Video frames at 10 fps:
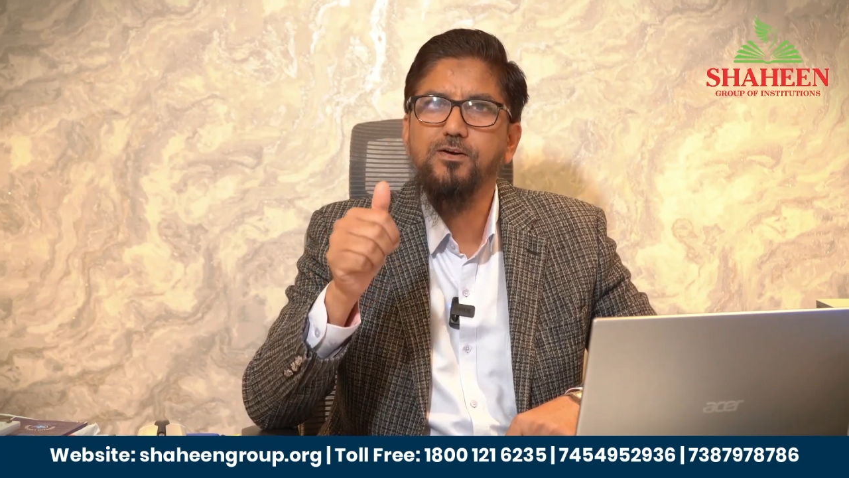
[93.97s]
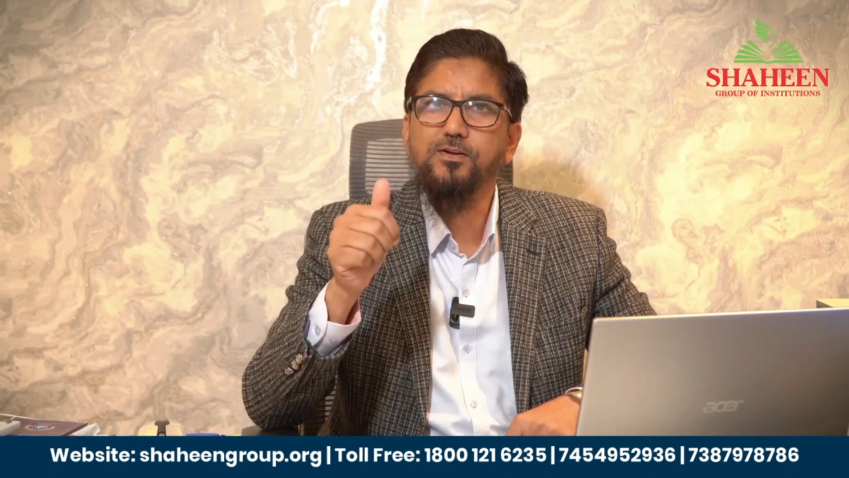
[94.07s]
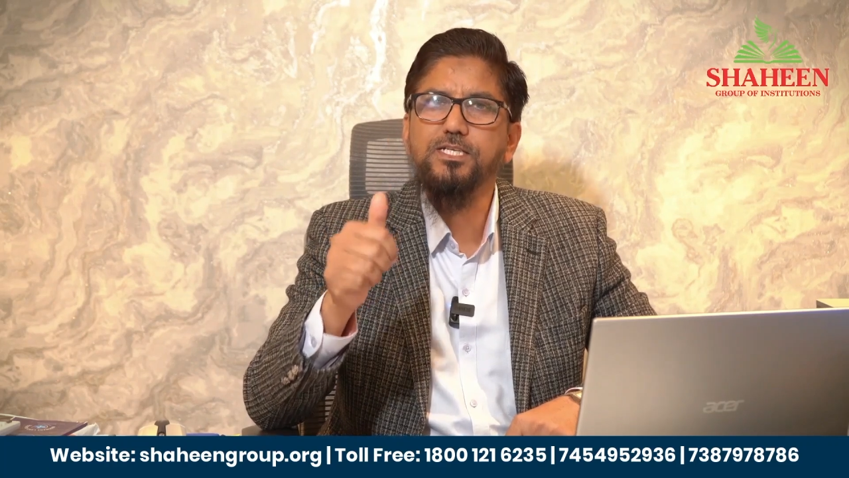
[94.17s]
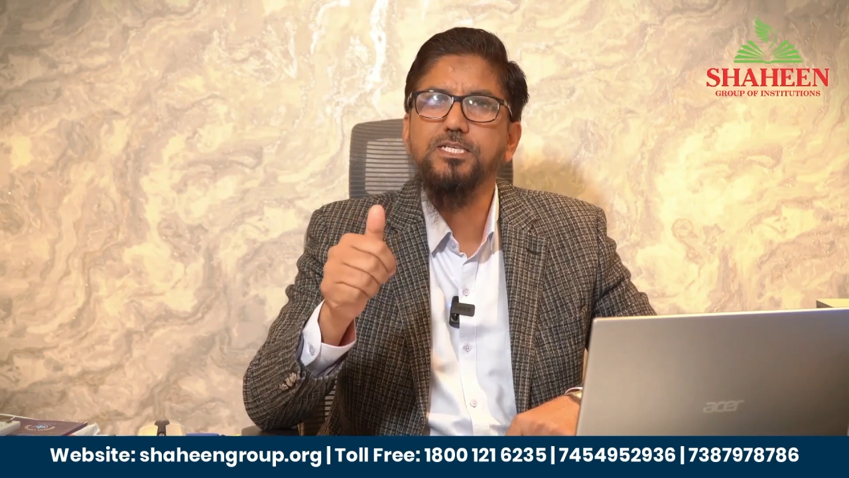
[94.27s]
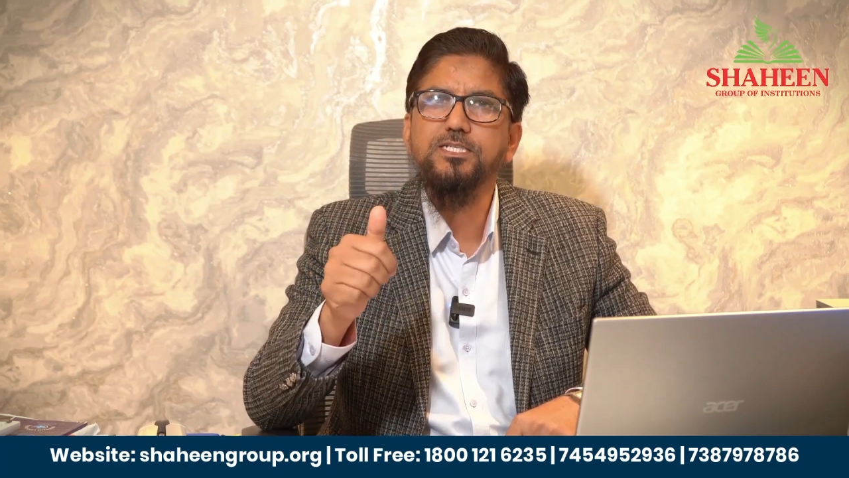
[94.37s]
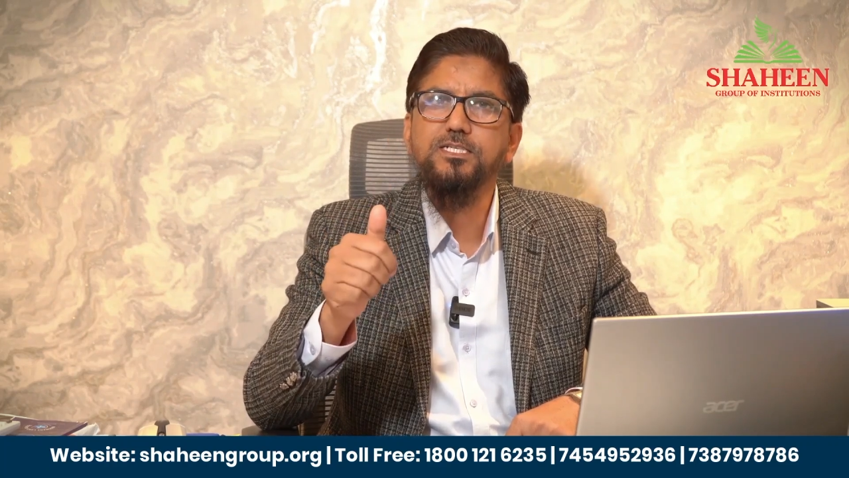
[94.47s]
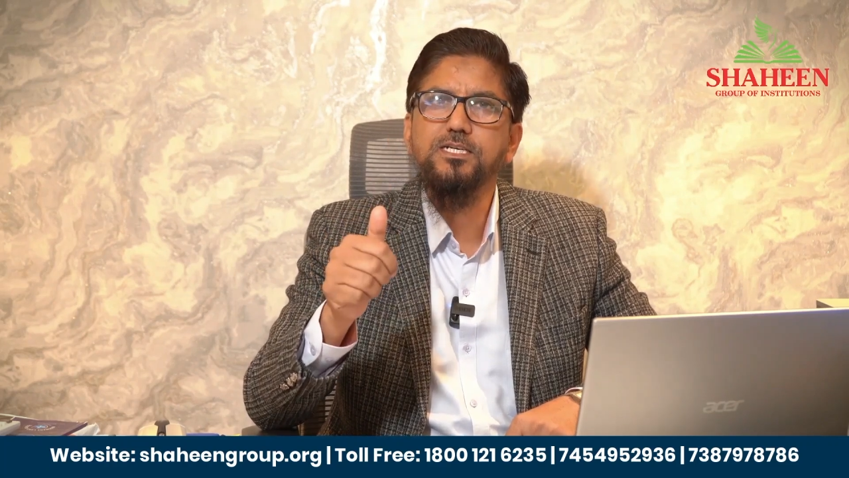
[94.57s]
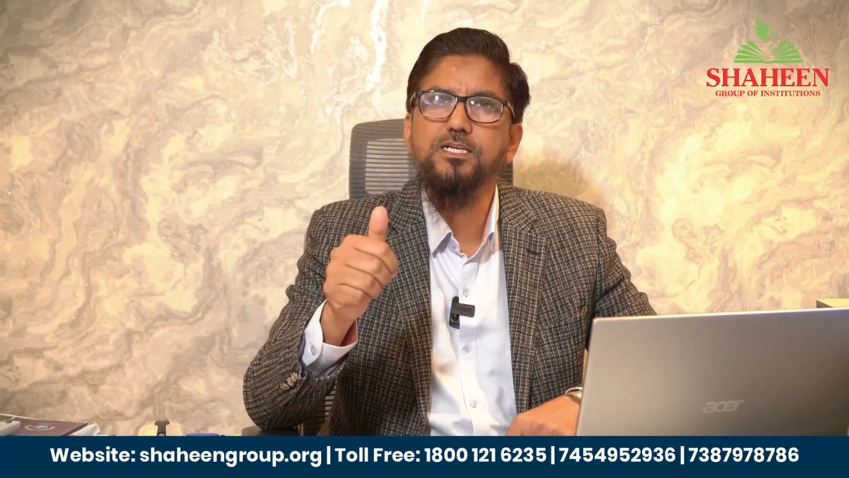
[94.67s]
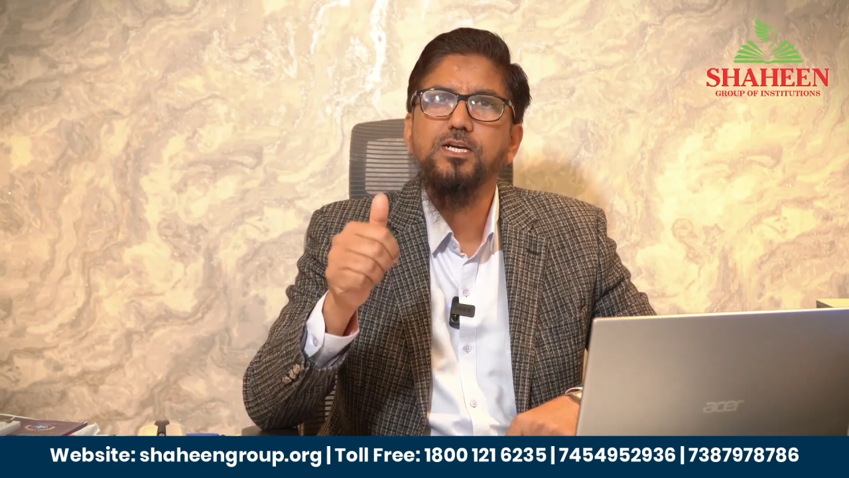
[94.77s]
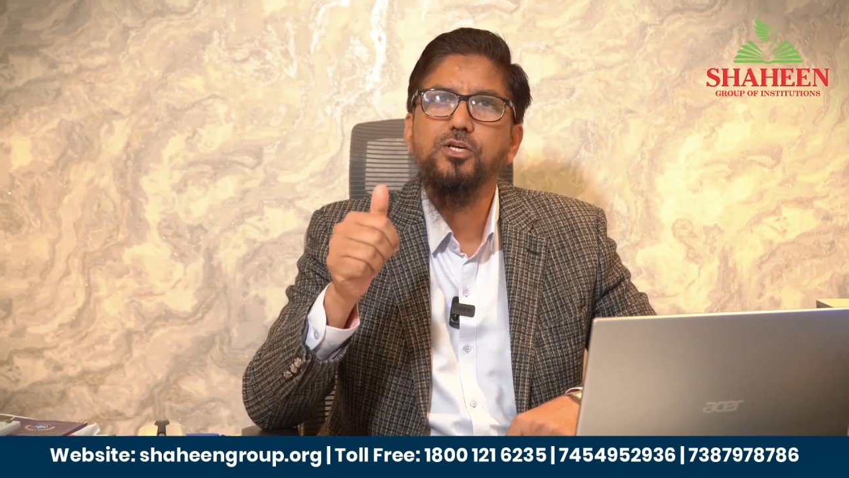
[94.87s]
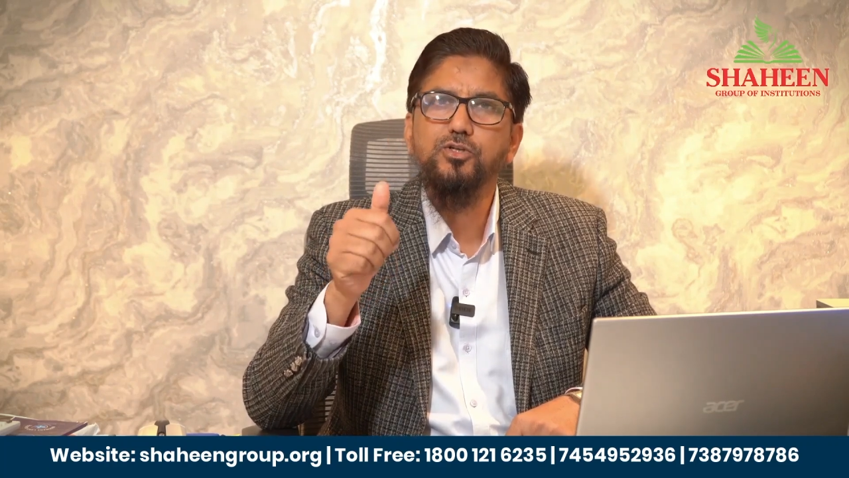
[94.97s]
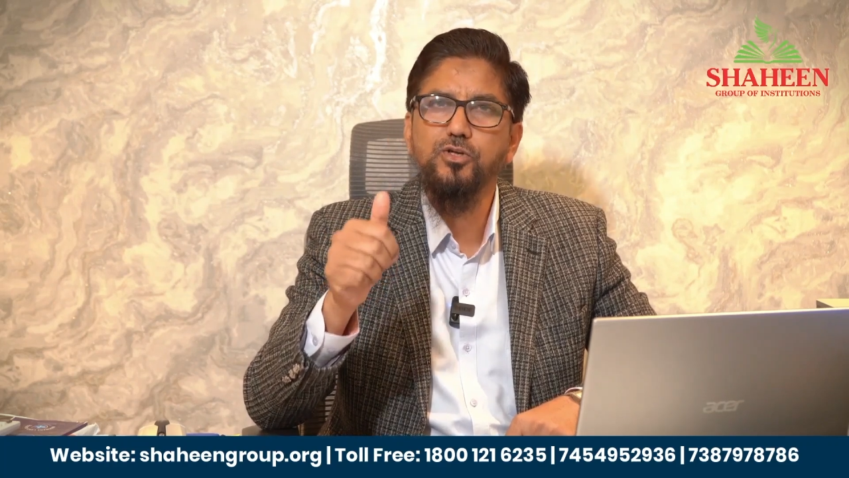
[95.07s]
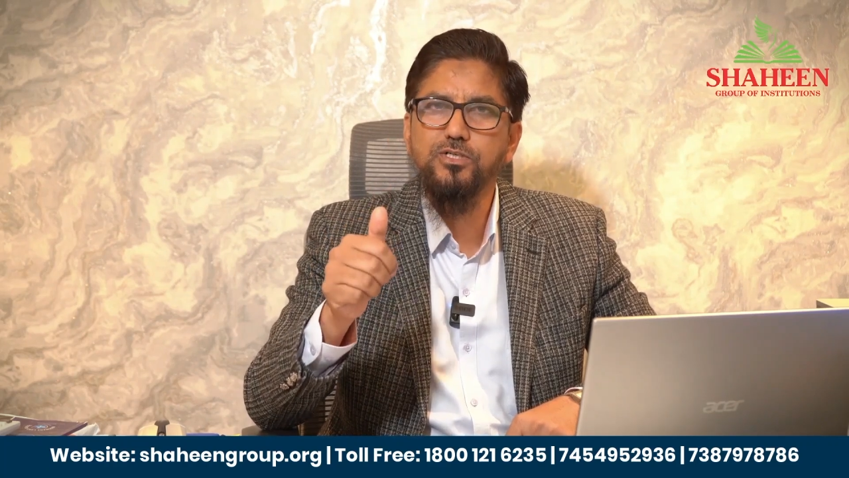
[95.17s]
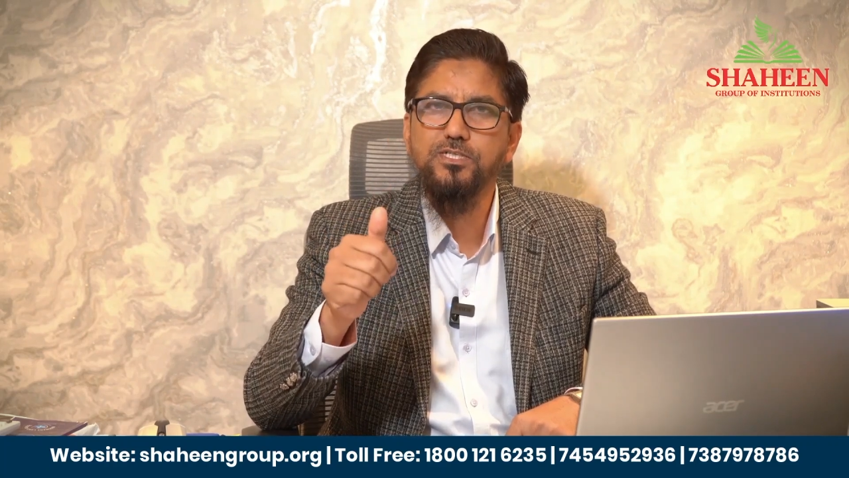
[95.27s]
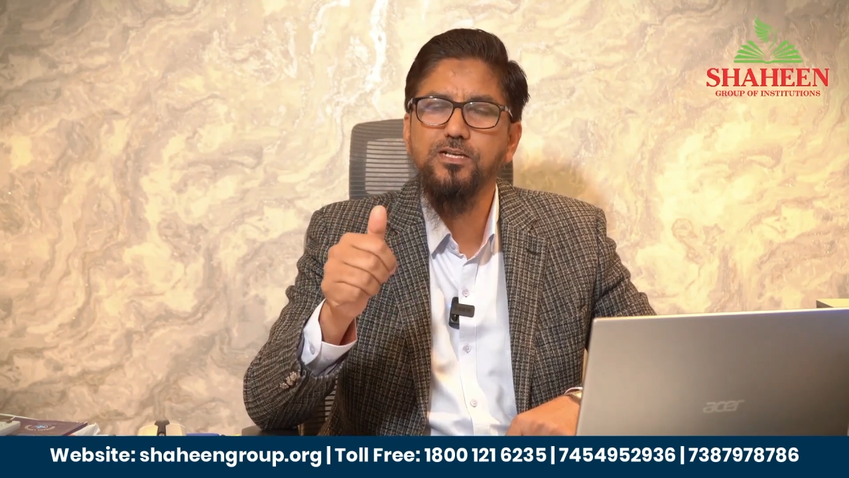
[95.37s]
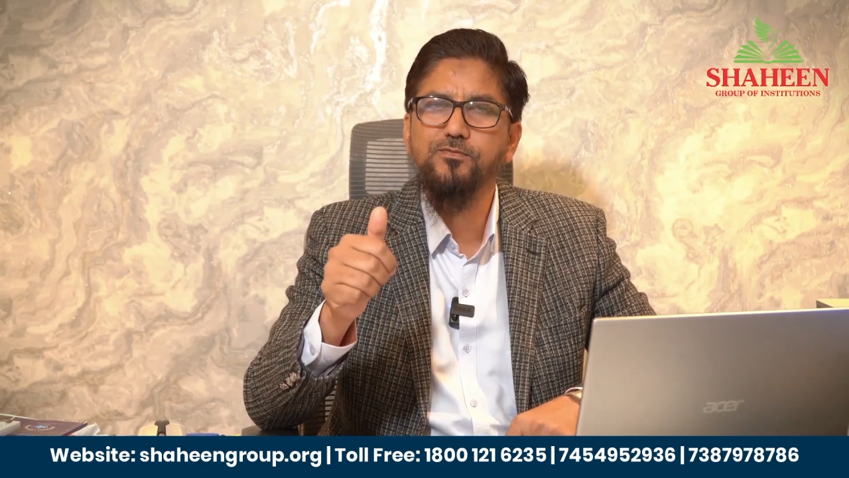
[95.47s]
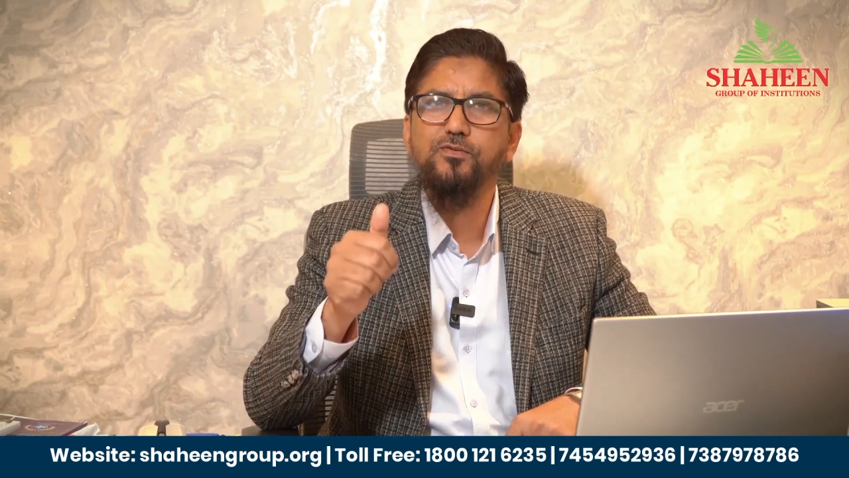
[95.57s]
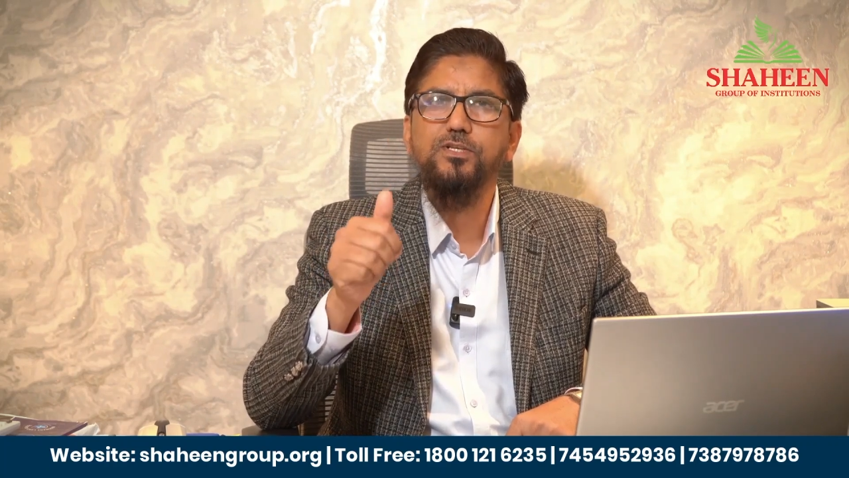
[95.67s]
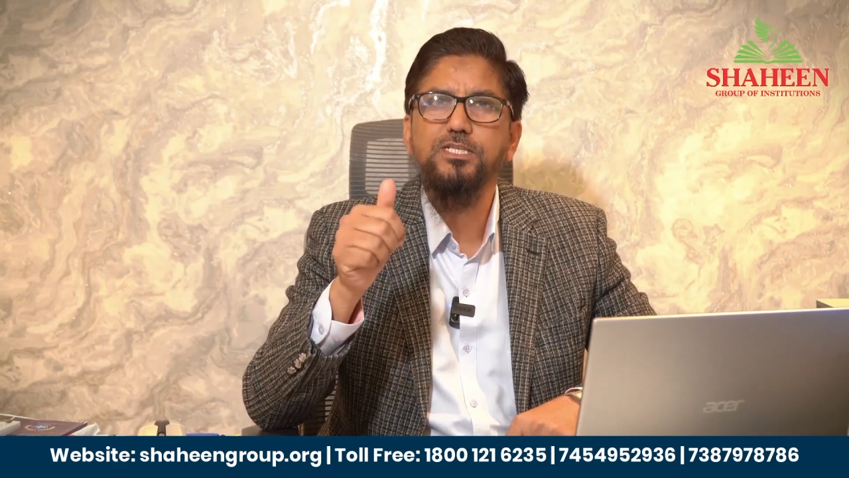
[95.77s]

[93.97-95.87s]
register yourself for